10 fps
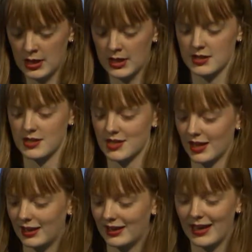A
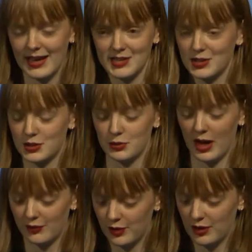society has to do
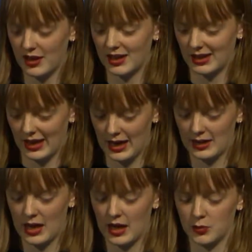everything it
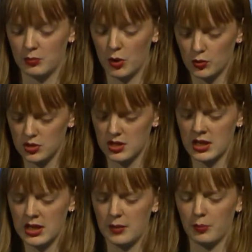can and most
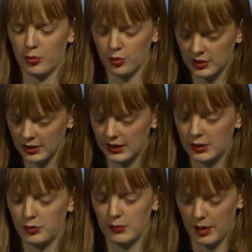importantly
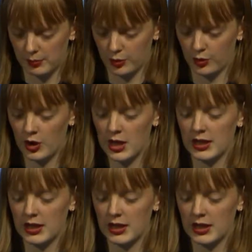remember